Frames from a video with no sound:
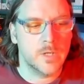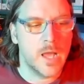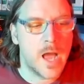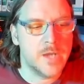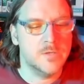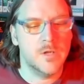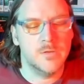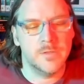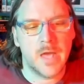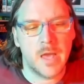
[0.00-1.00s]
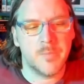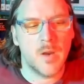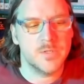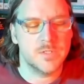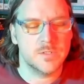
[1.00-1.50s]
Okay, how do you know that
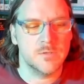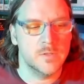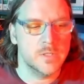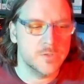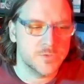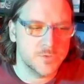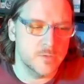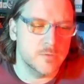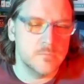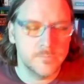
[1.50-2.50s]
proposition right there is true?